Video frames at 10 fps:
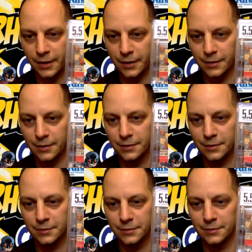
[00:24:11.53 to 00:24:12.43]
at that.
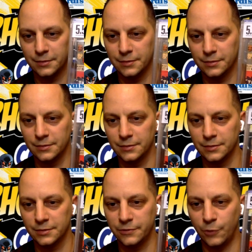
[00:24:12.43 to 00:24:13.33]

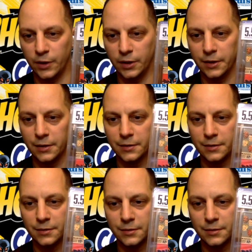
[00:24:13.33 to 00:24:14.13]
It's foily.